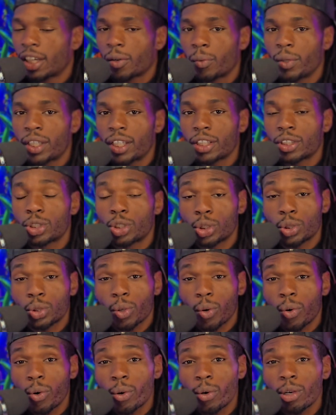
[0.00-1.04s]
We can
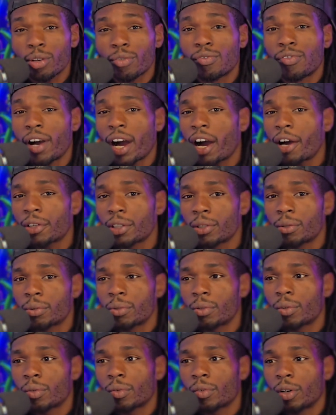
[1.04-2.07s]
store
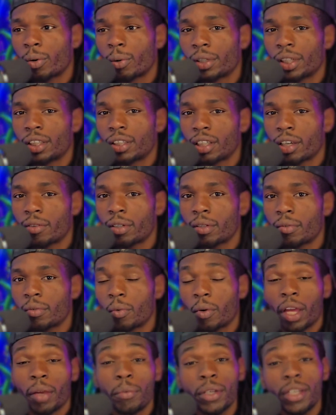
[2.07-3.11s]
value on Ethereum,
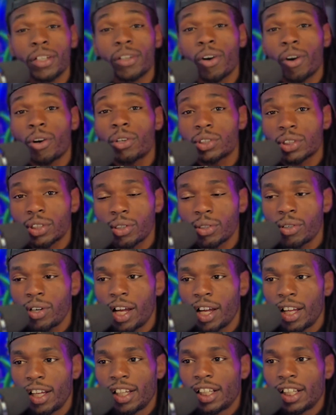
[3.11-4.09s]
and we can also